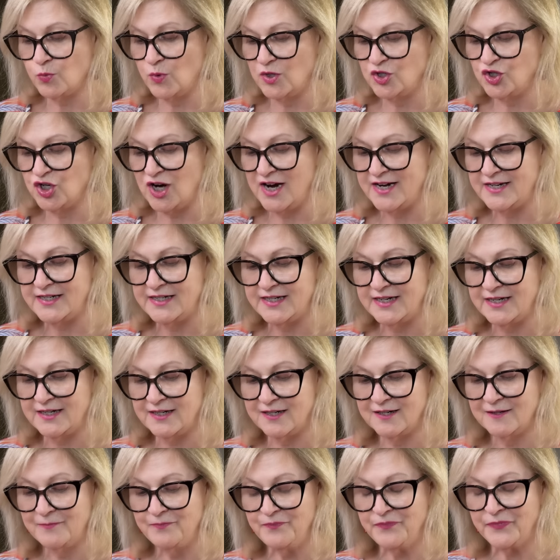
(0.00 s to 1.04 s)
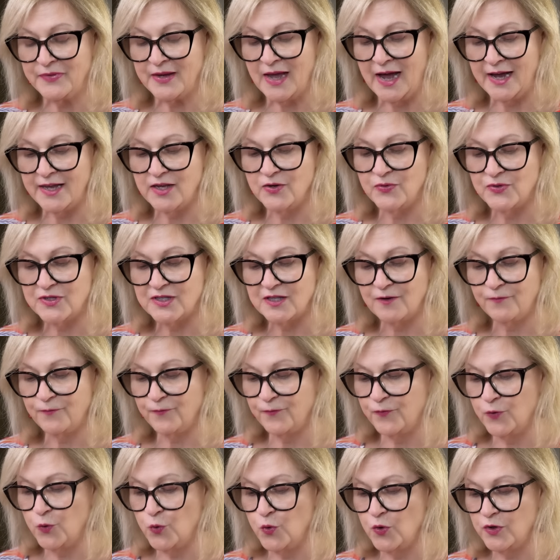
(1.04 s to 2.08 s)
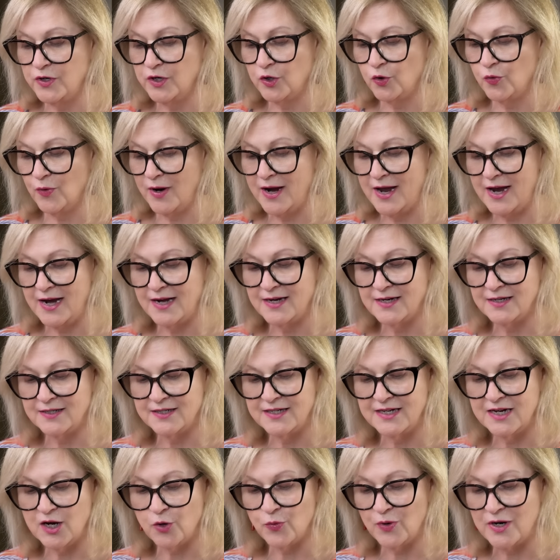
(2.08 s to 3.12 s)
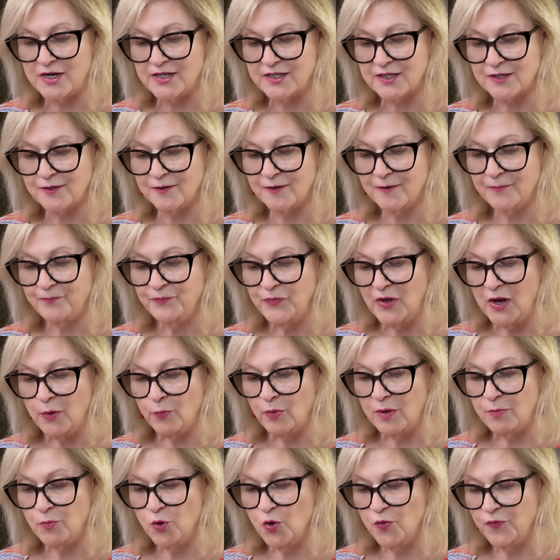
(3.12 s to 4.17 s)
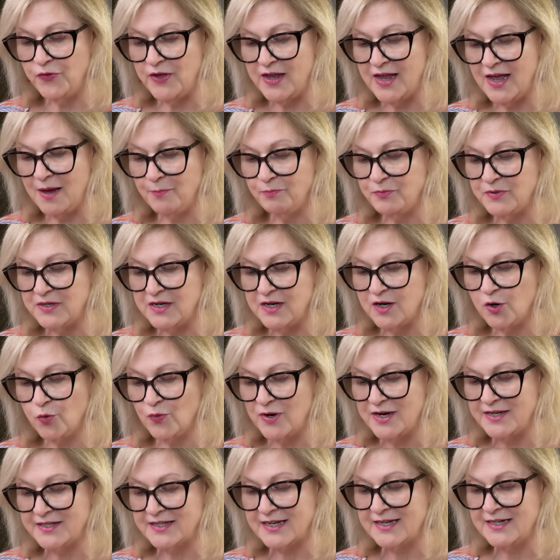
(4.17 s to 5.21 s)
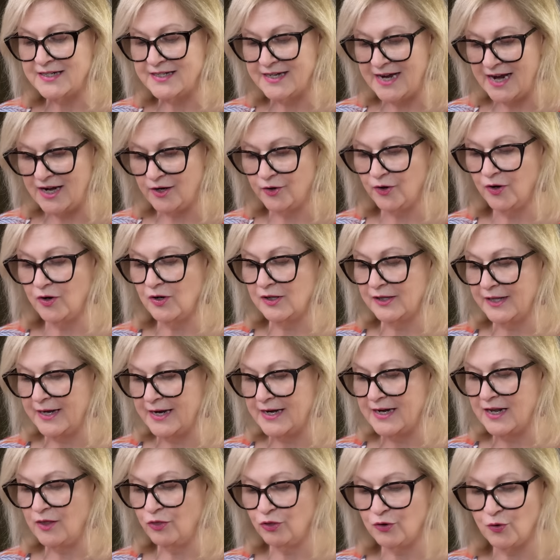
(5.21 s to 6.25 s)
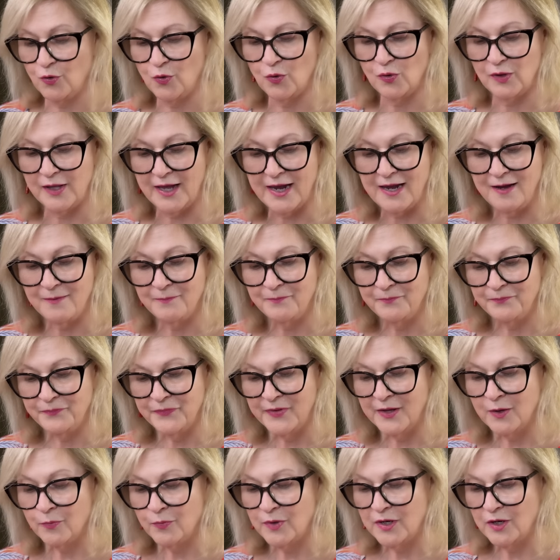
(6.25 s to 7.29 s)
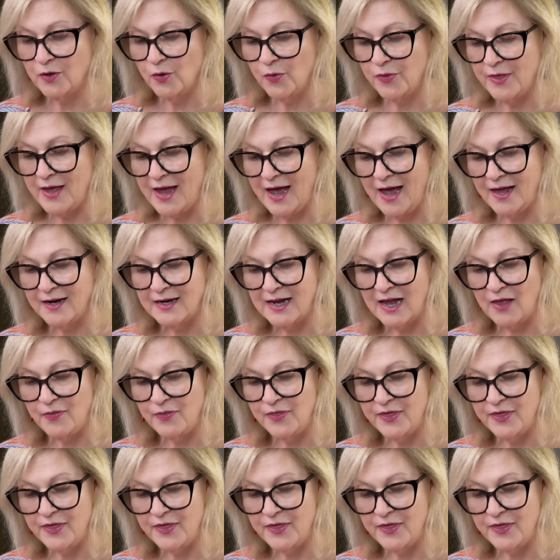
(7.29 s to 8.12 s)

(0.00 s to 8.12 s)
which I did. I used the food grade degreaser. Remove the empty grease container, clean it thoroughly, we know that, and